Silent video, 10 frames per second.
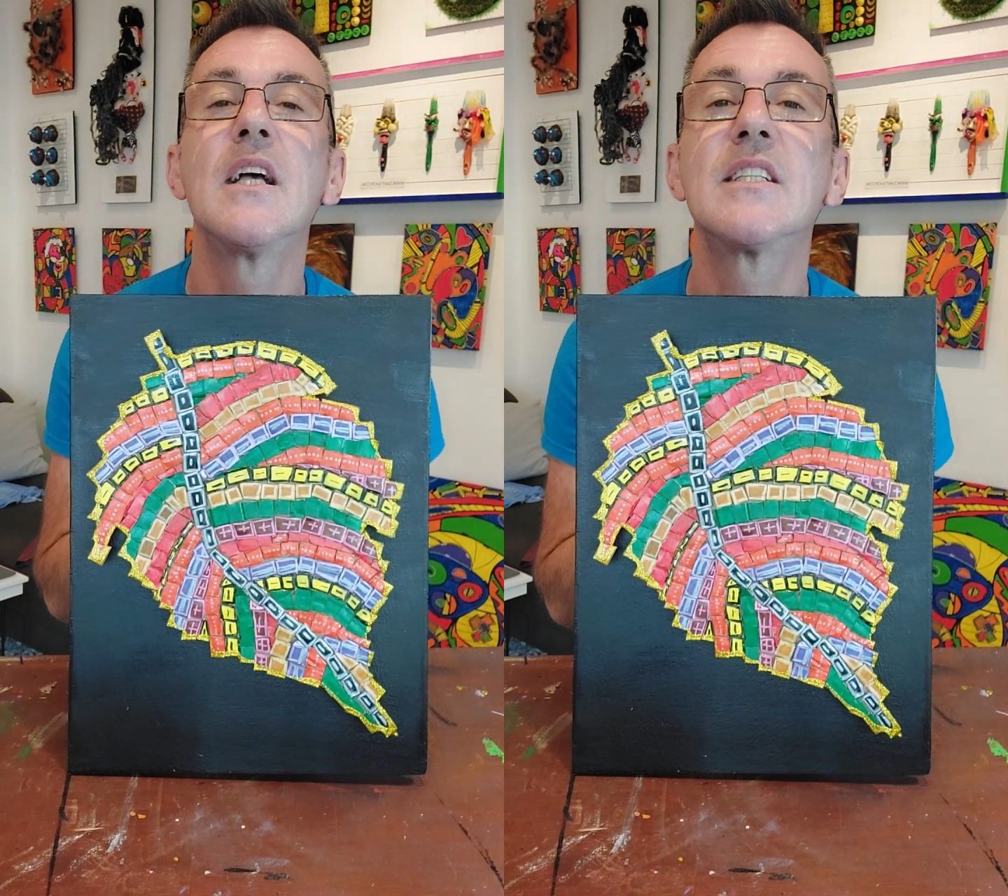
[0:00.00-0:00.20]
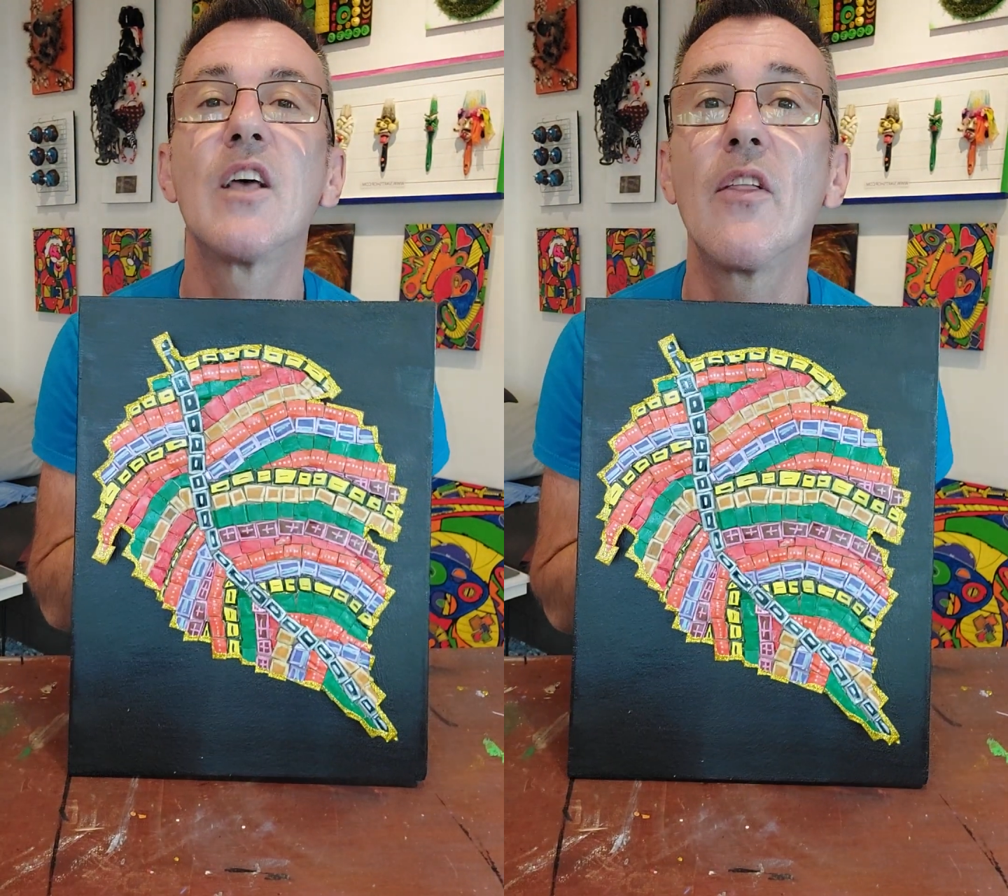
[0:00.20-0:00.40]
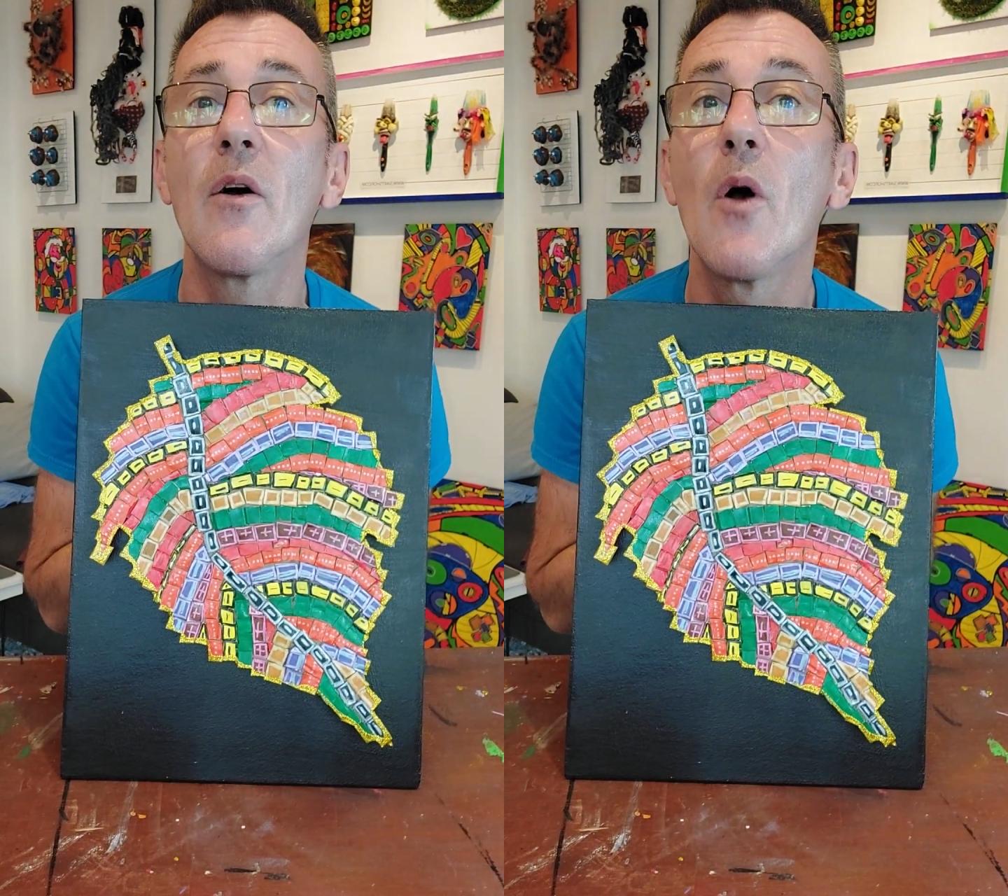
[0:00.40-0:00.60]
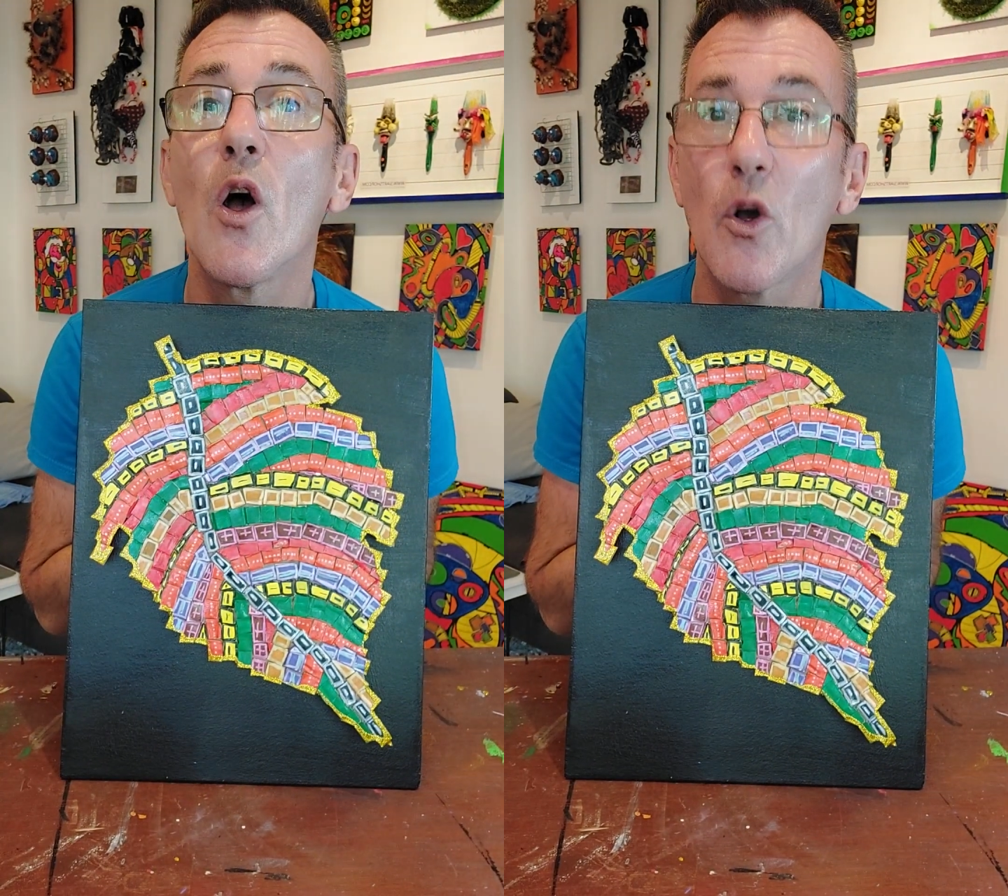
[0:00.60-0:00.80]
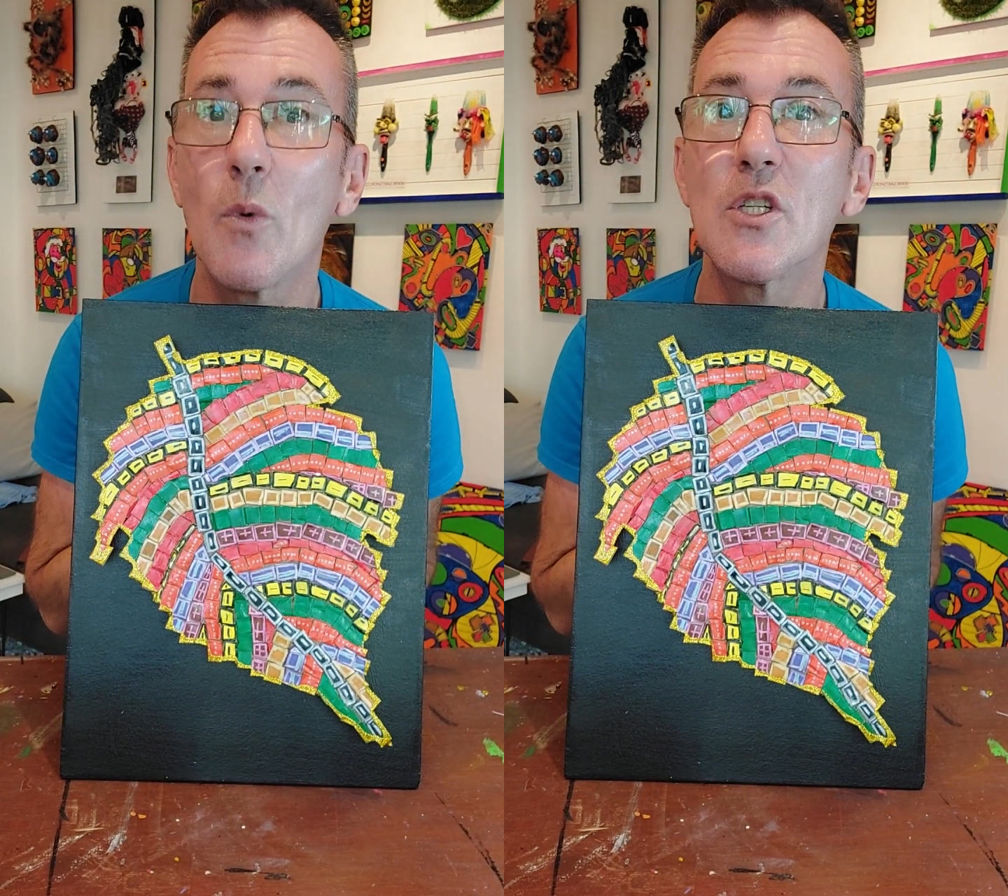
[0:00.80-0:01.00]
So
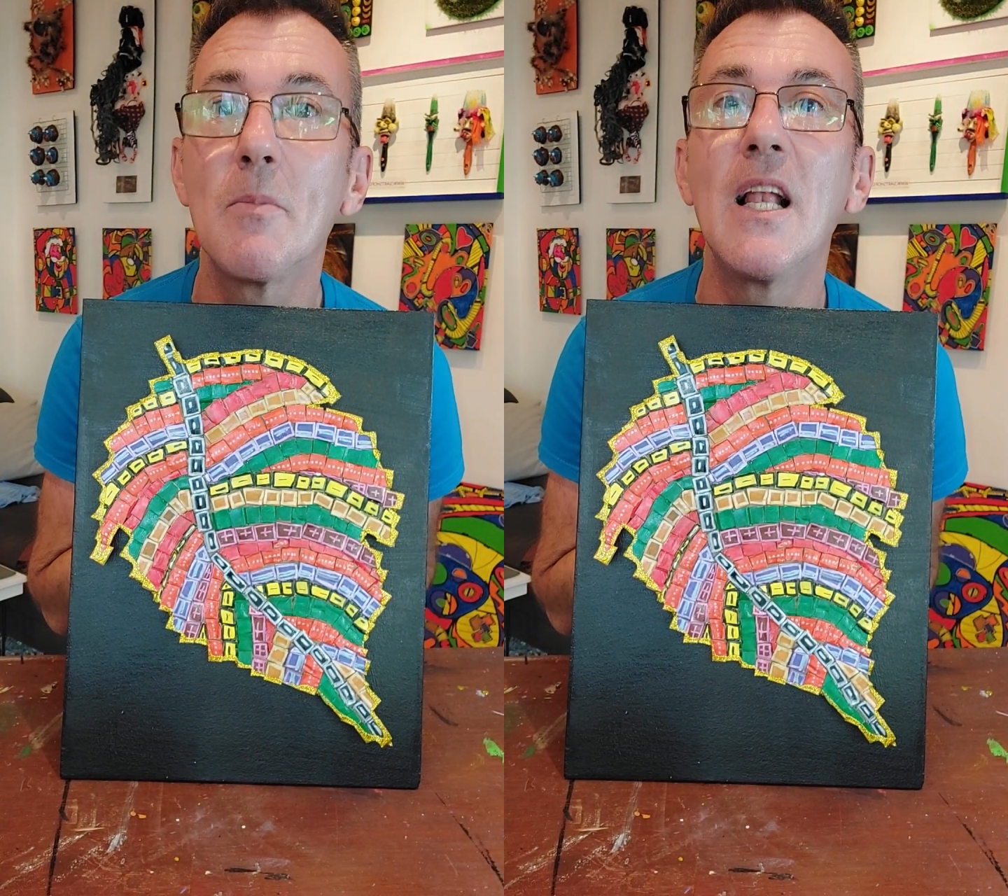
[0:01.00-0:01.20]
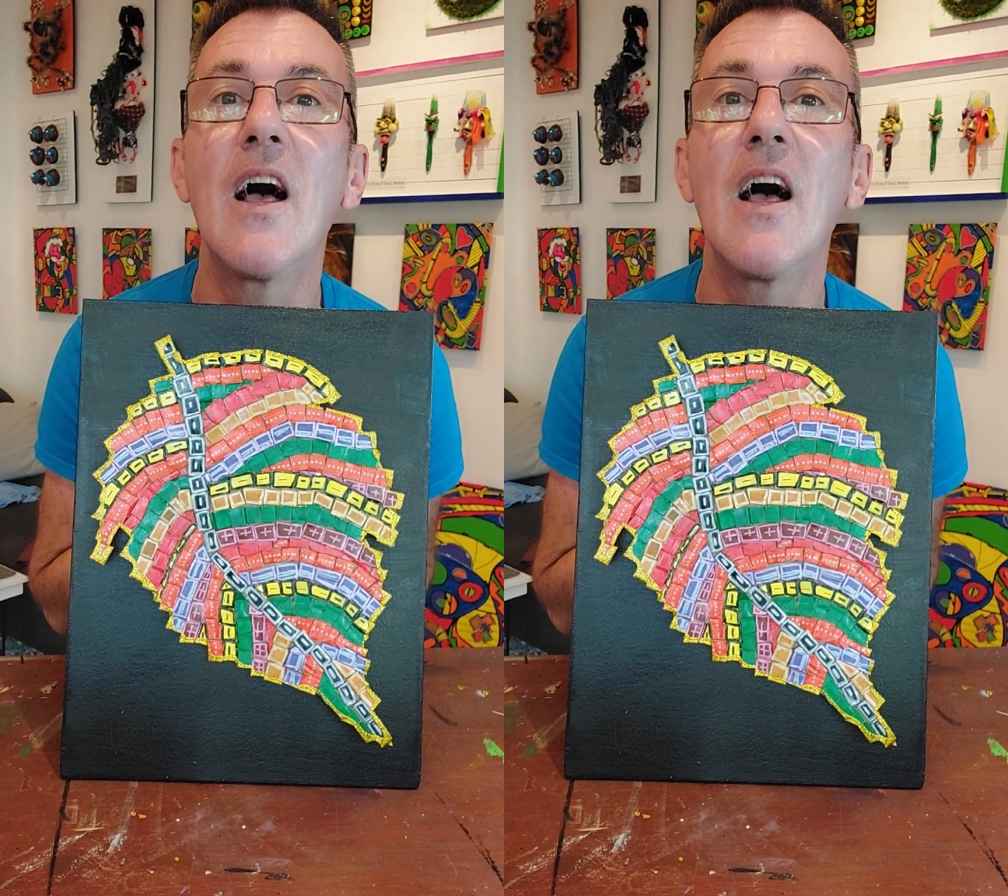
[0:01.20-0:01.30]
wish me